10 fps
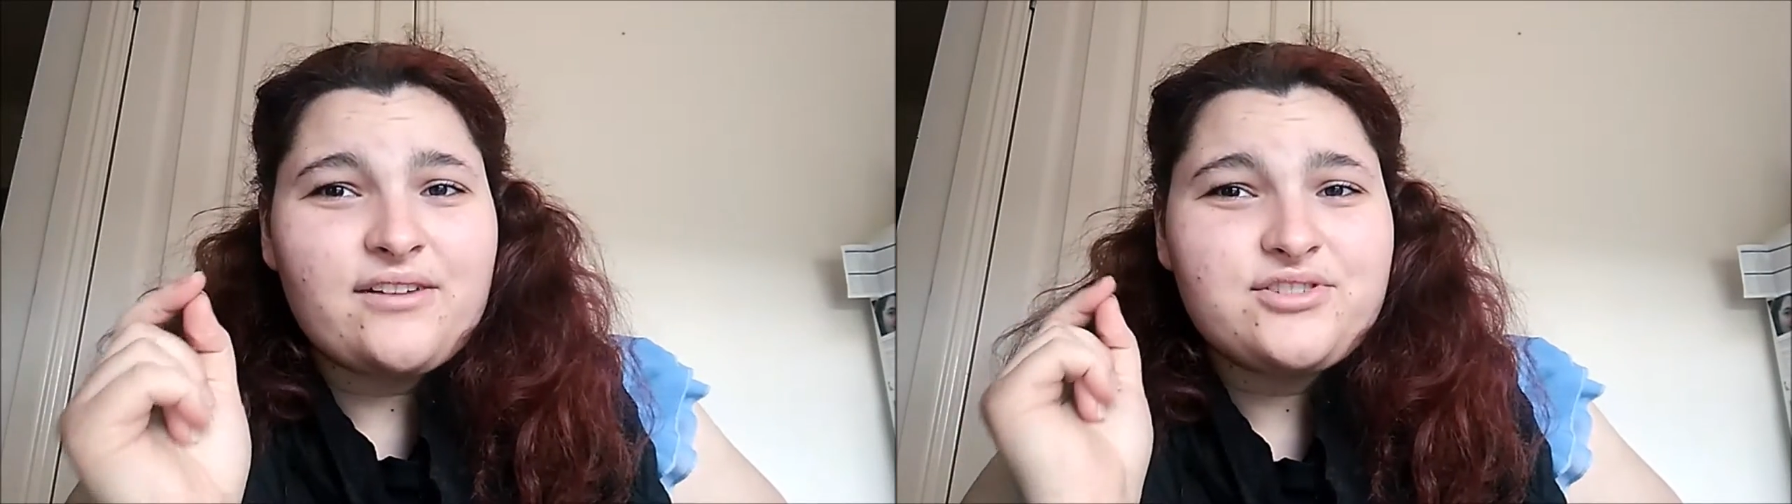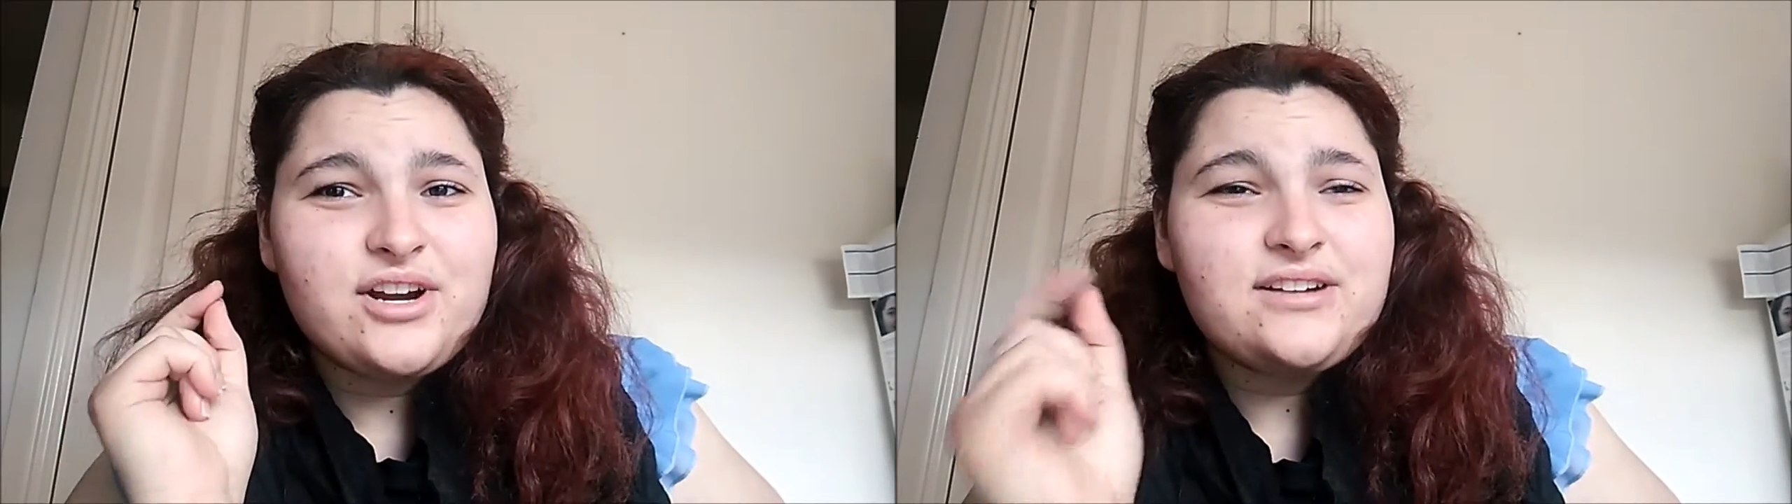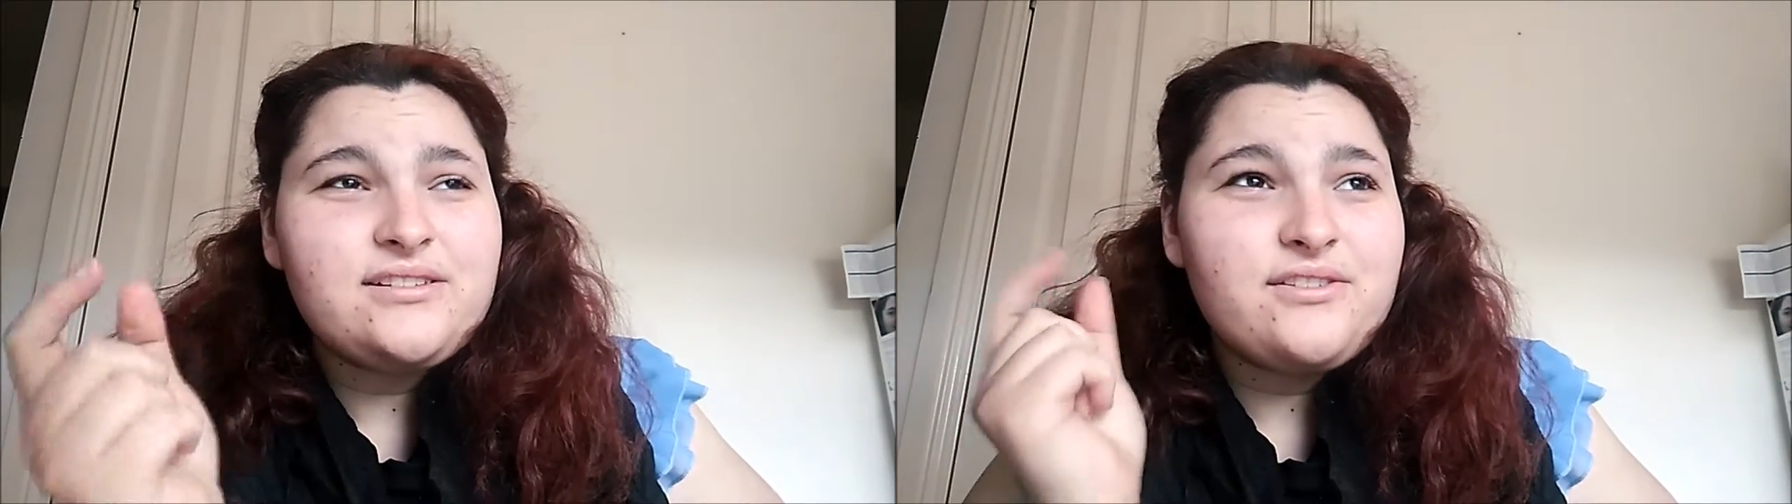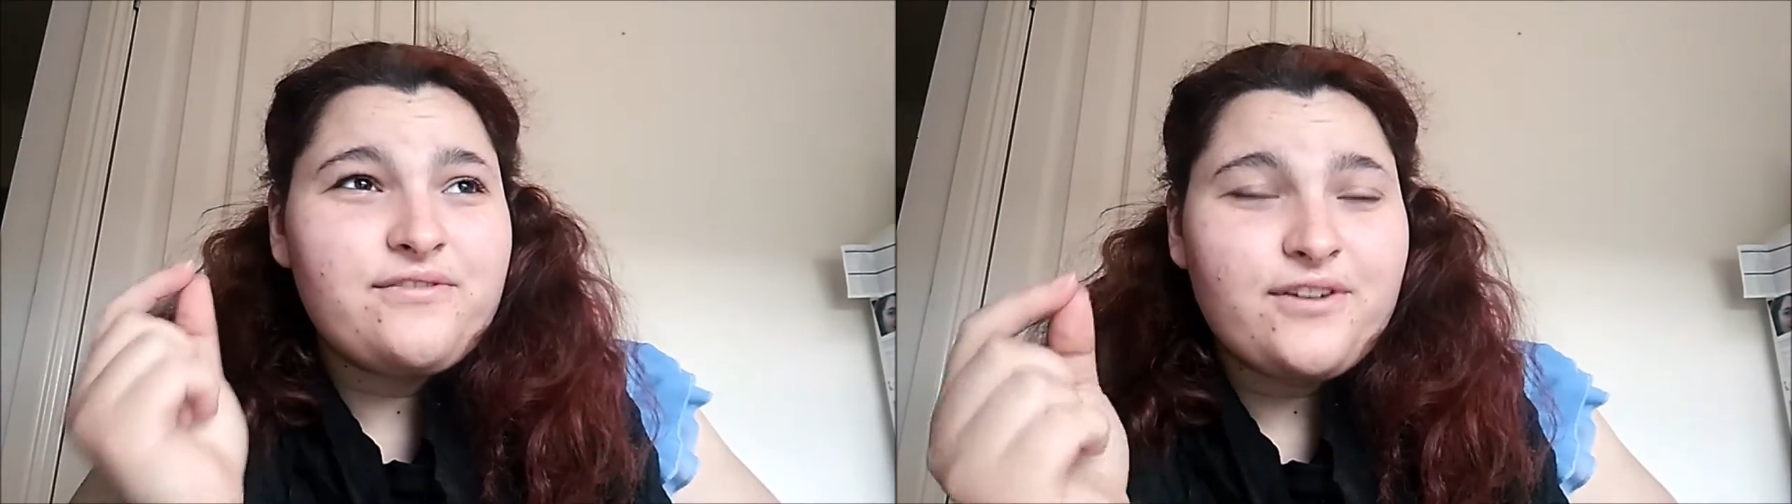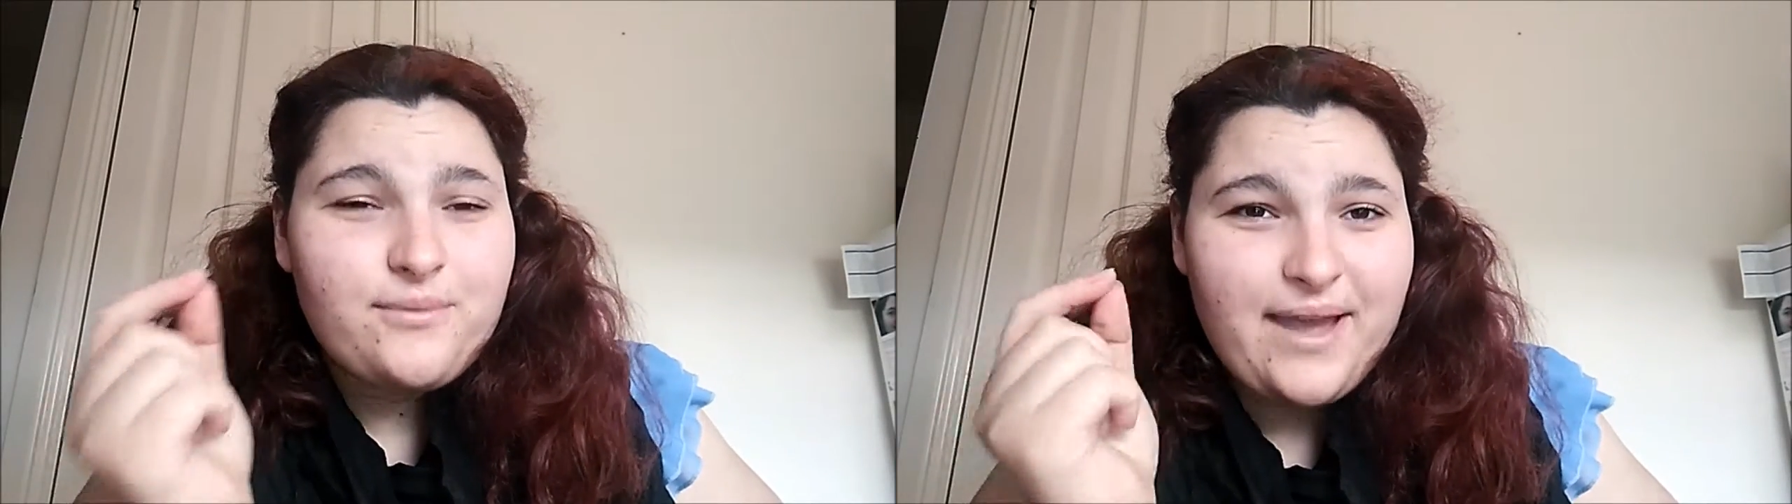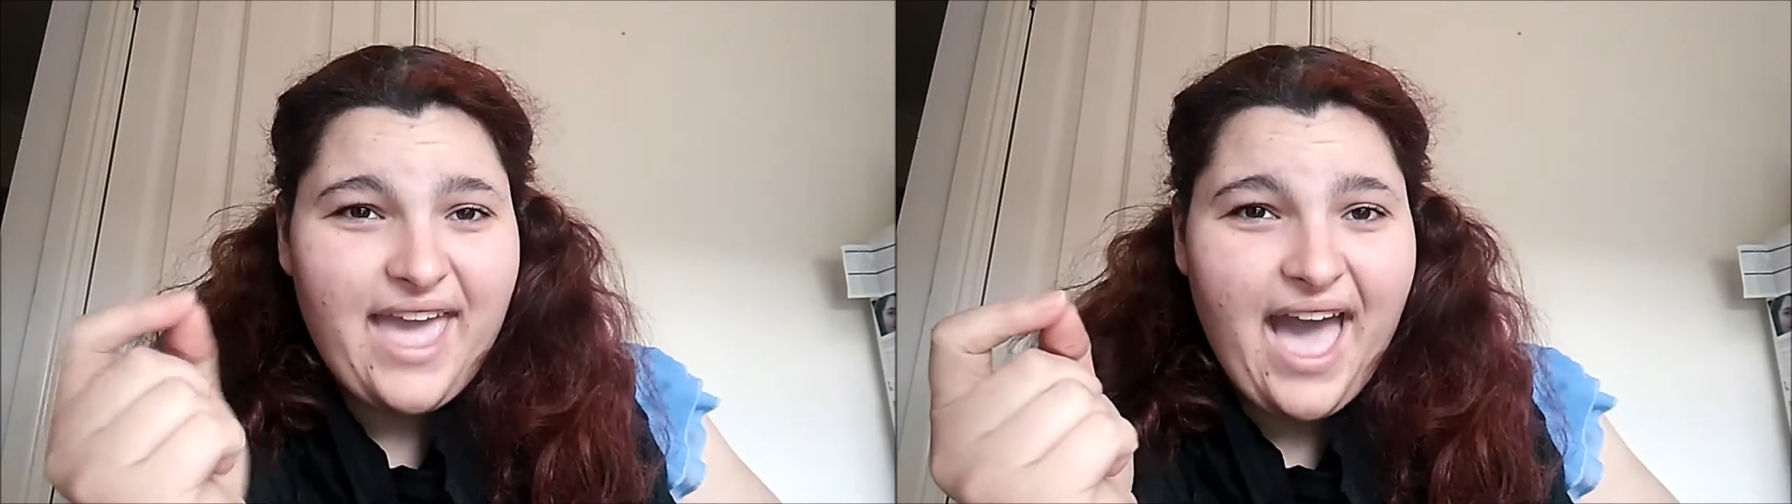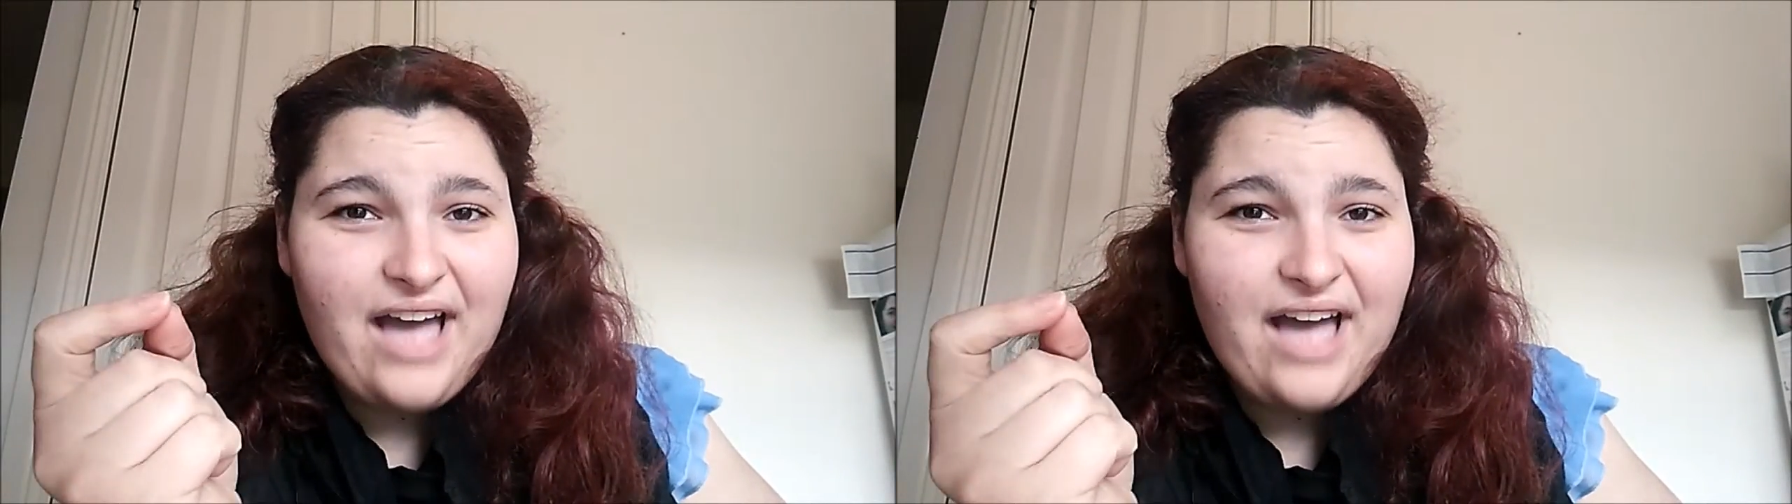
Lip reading: I was trying to look for a way